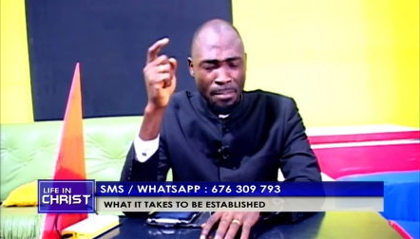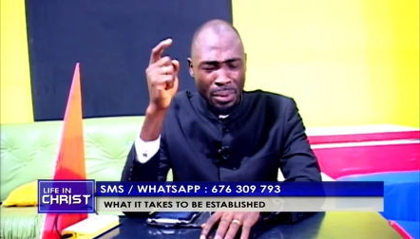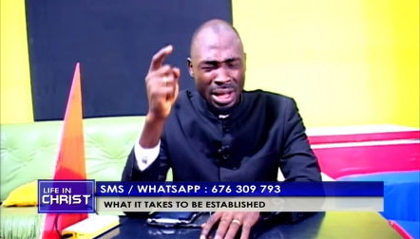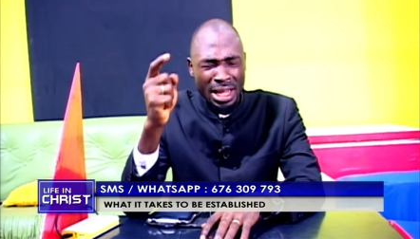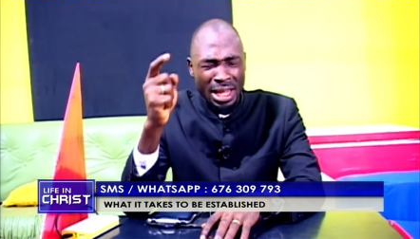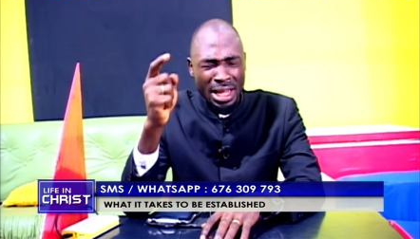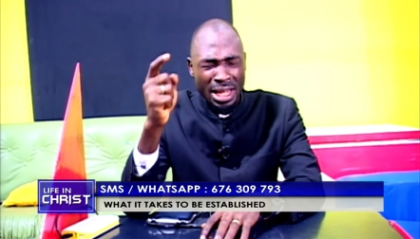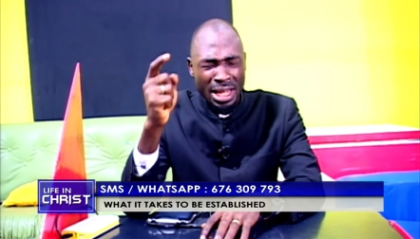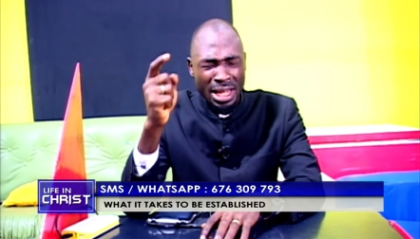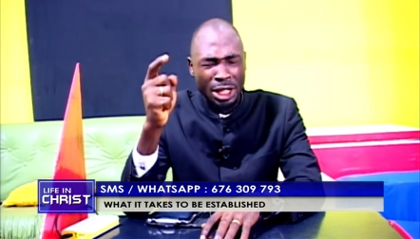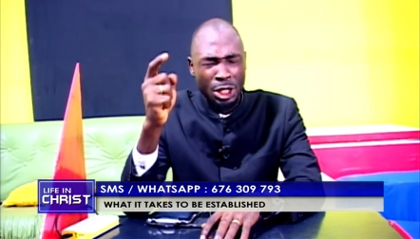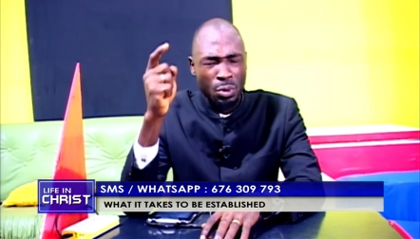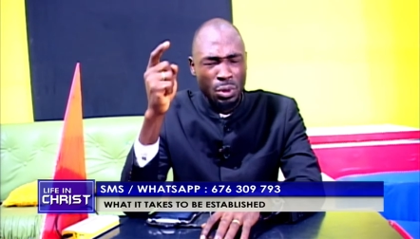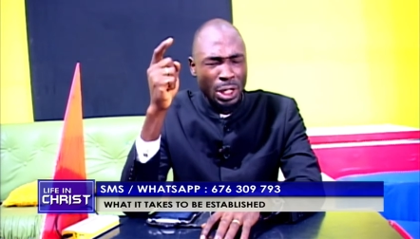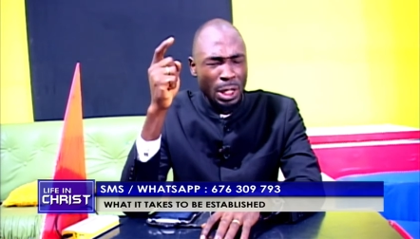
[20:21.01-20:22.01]
I pray that
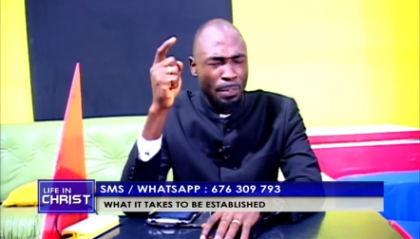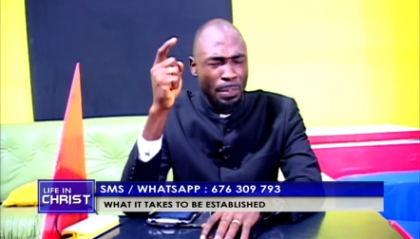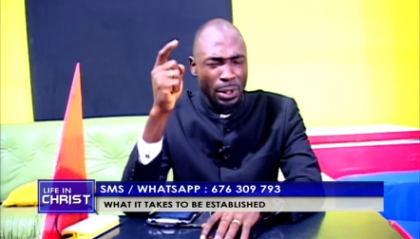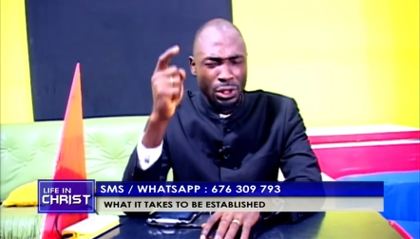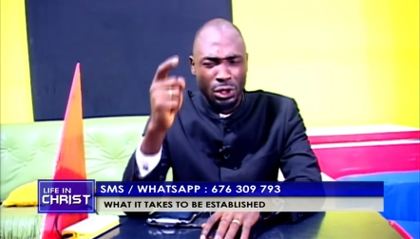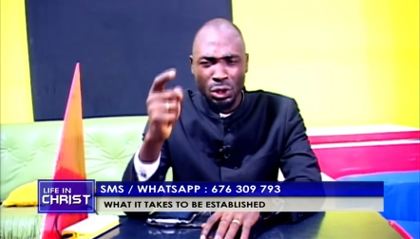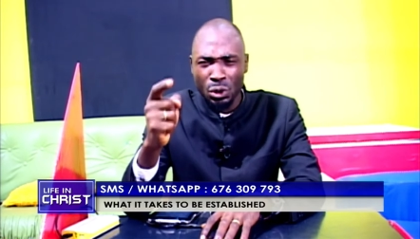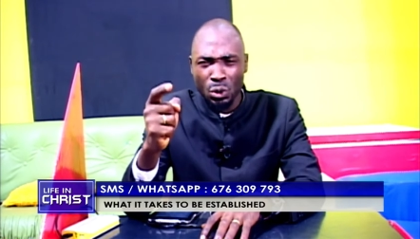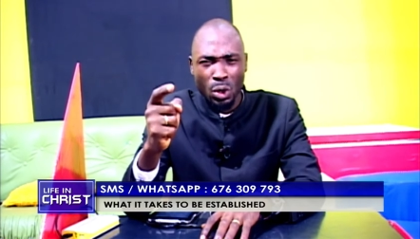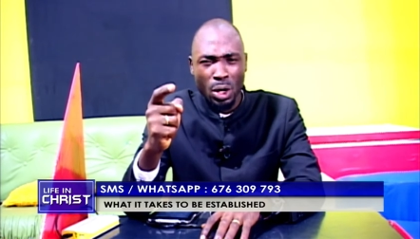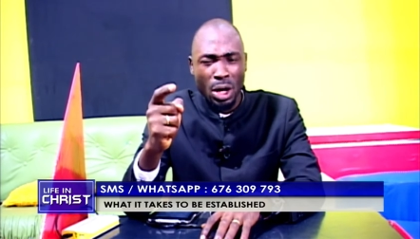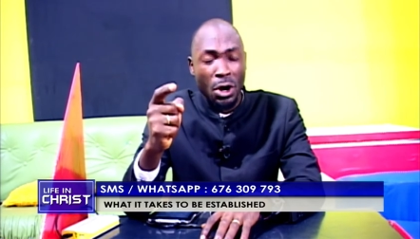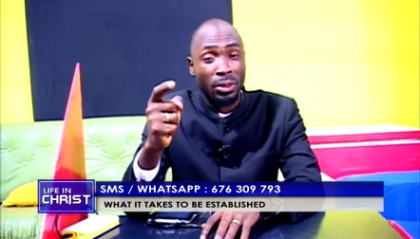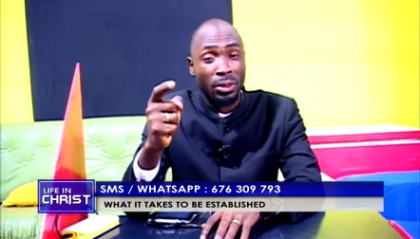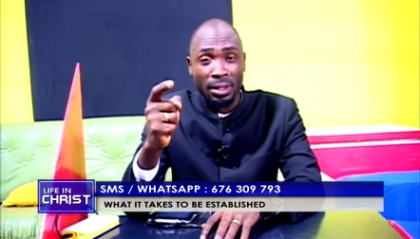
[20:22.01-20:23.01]
you will not pursue
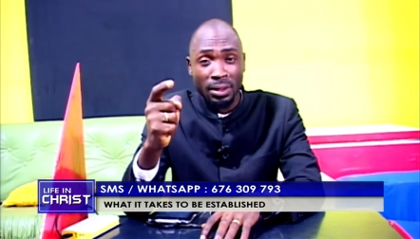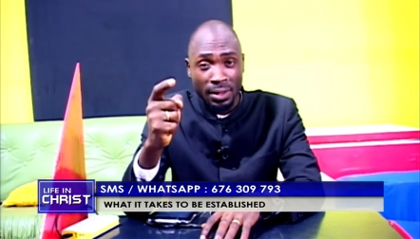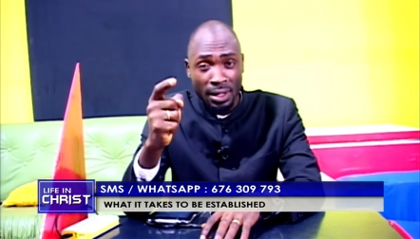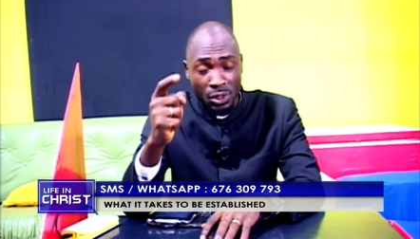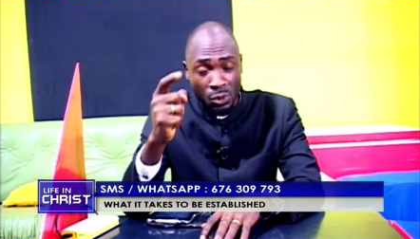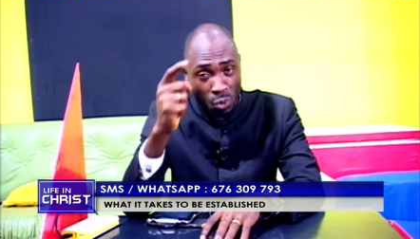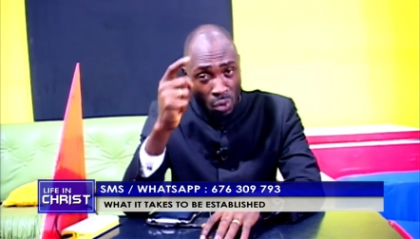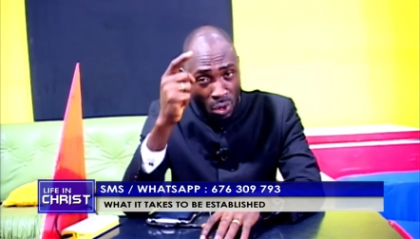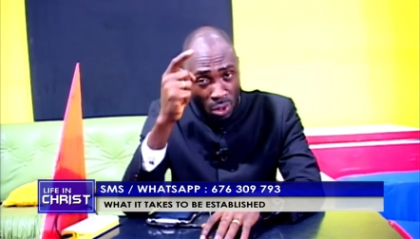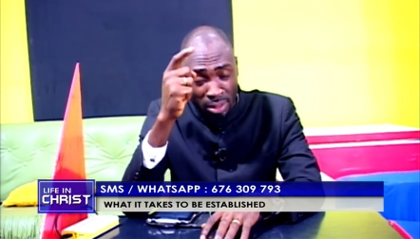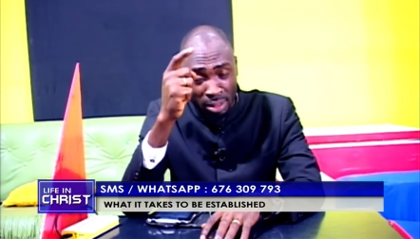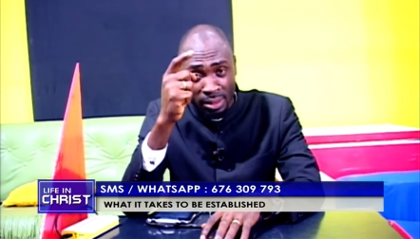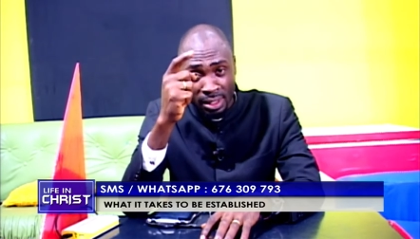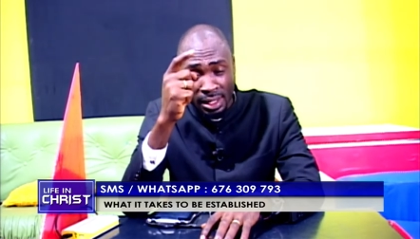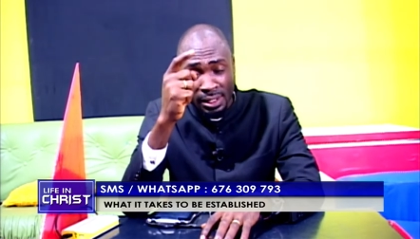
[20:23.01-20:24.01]
earthly things, worldly
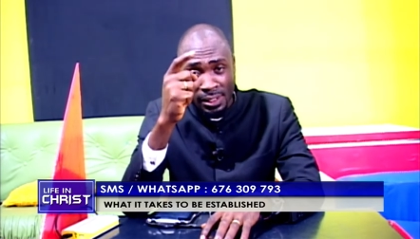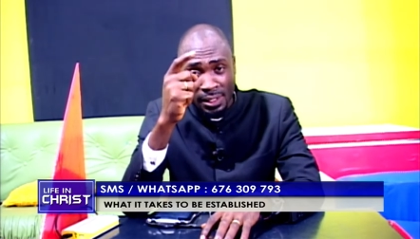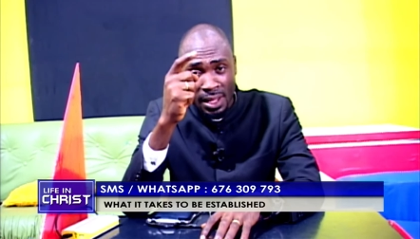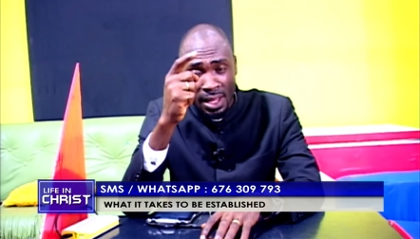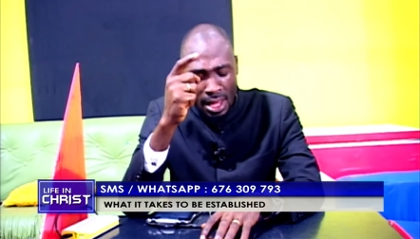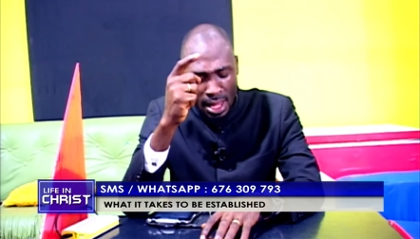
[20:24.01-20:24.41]
things,